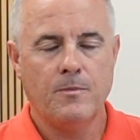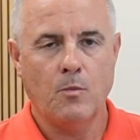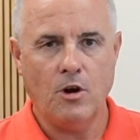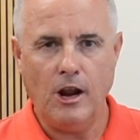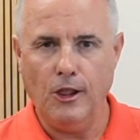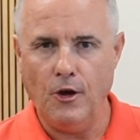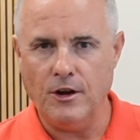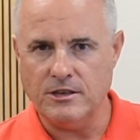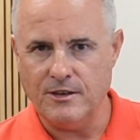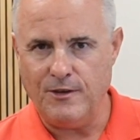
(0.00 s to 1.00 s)
what I
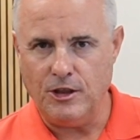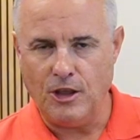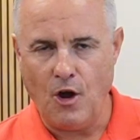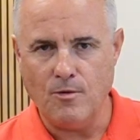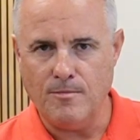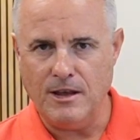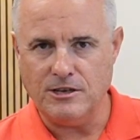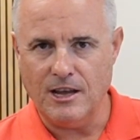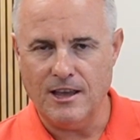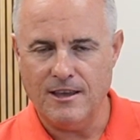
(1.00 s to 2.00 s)
learned is if you're
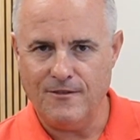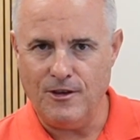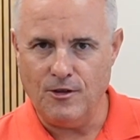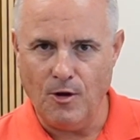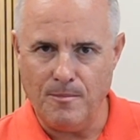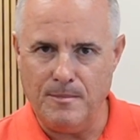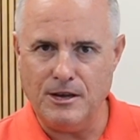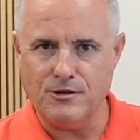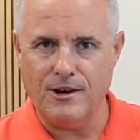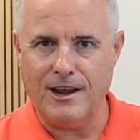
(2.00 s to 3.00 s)
not
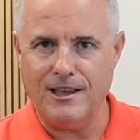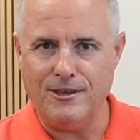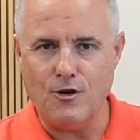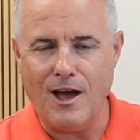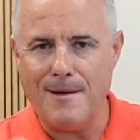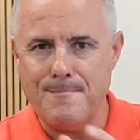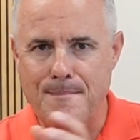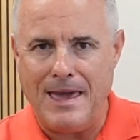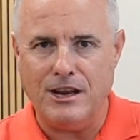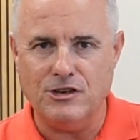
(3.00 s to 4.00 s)
measuring it, you can't
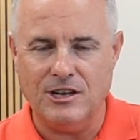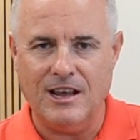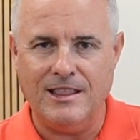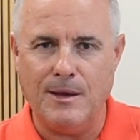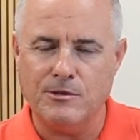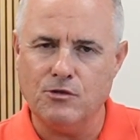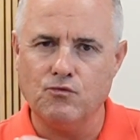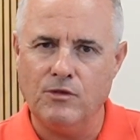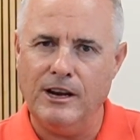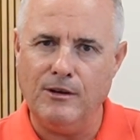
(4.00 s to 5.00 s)
manage it. And that was a
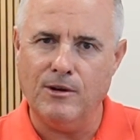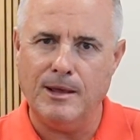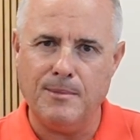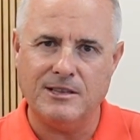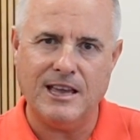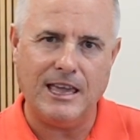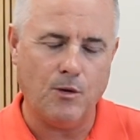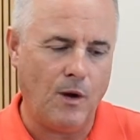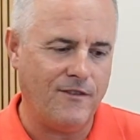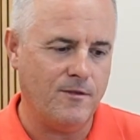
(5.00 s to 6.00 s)
really, really big
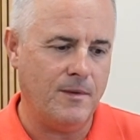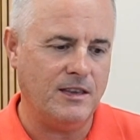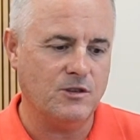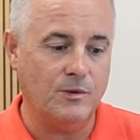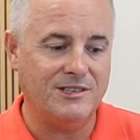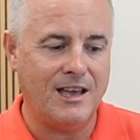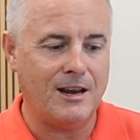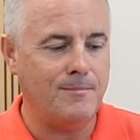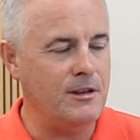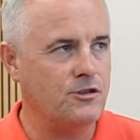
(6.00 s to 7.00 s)
takeaway for me. So we
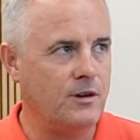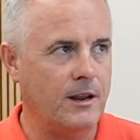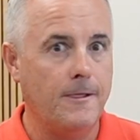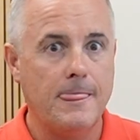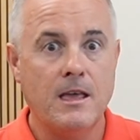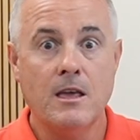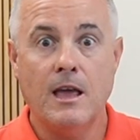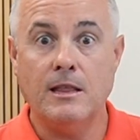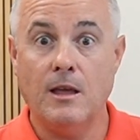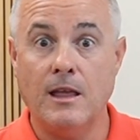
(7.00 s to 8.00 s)
started measuring,
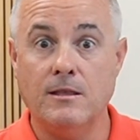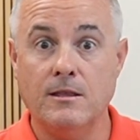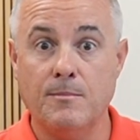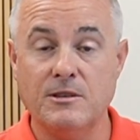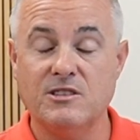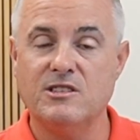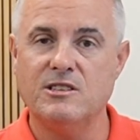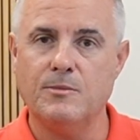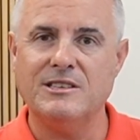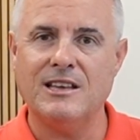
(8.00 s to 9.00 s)
and the businesses
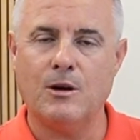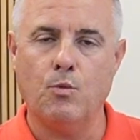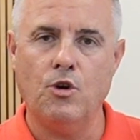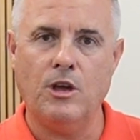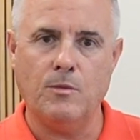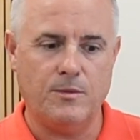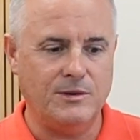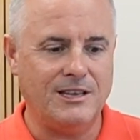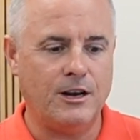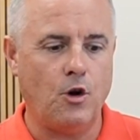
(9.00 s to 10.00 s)
that we started working with, we
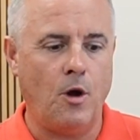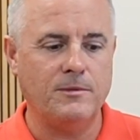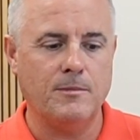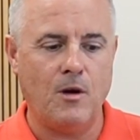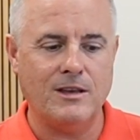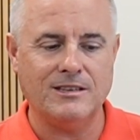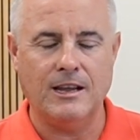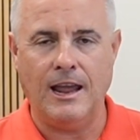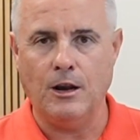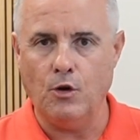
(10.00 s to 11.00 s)
started
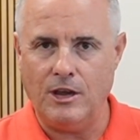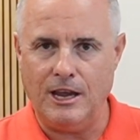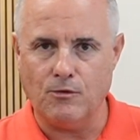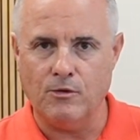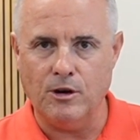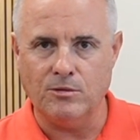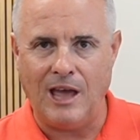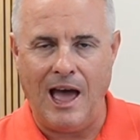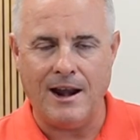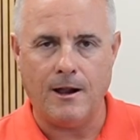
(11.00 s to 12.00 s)
optimizing and looking at real
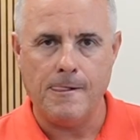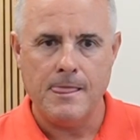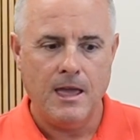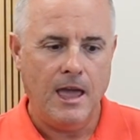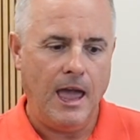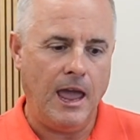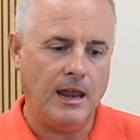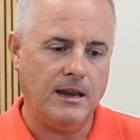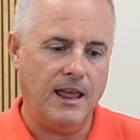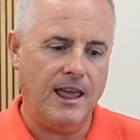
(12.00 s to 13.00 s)
data.
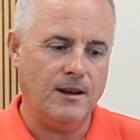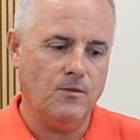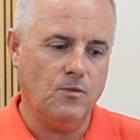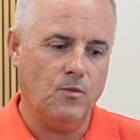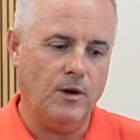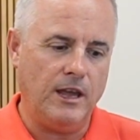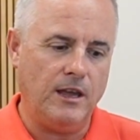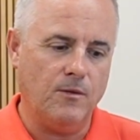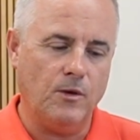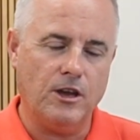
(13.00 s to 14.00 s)
And
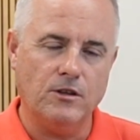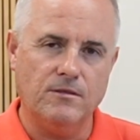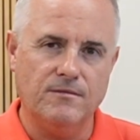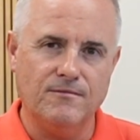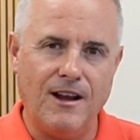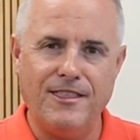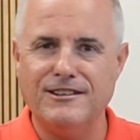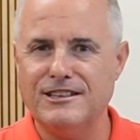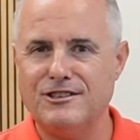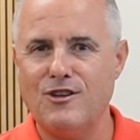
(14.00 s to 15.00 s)
we could, rather
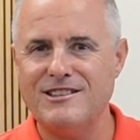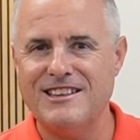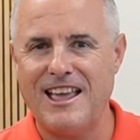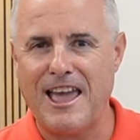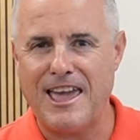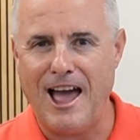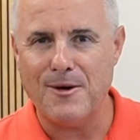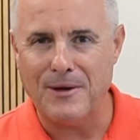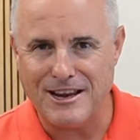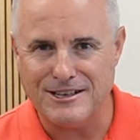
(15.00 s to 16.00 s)
than just trusting our
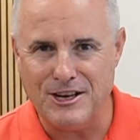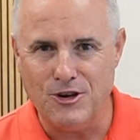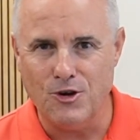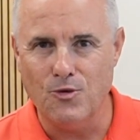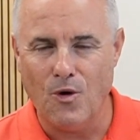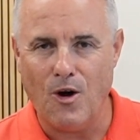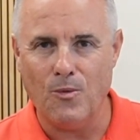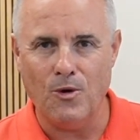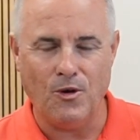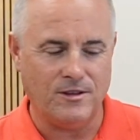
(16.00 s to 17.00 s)
gut, we actually knew what
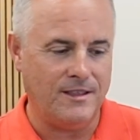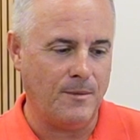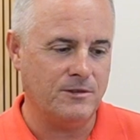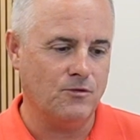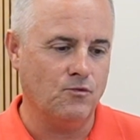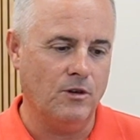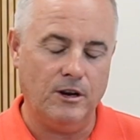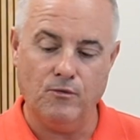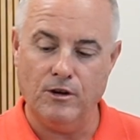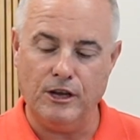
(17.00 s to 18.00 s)
worked. And that was a
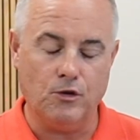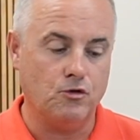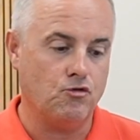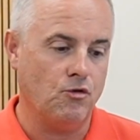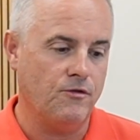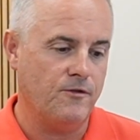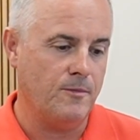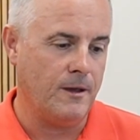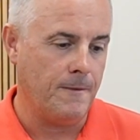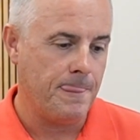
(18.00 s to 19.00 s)
really, really good truth for
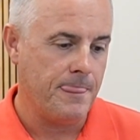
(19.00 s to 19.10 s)
me.